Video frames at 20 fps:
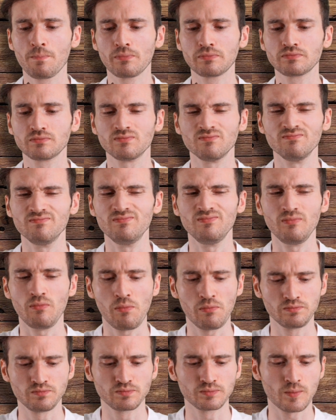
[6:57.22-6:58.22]
Mm-mm.
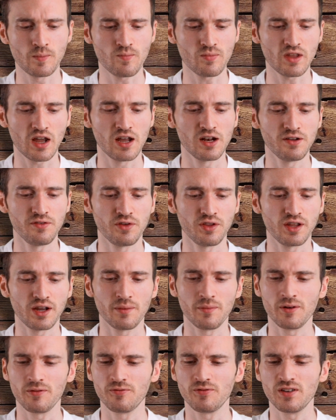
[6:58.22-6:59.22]
I don't even think
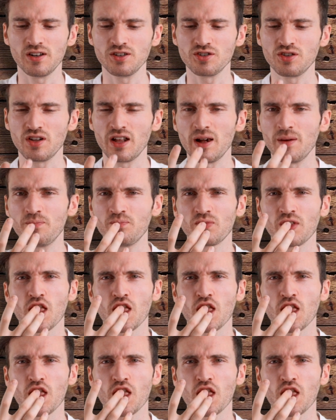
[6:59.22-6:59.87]
I'm gonna finish that.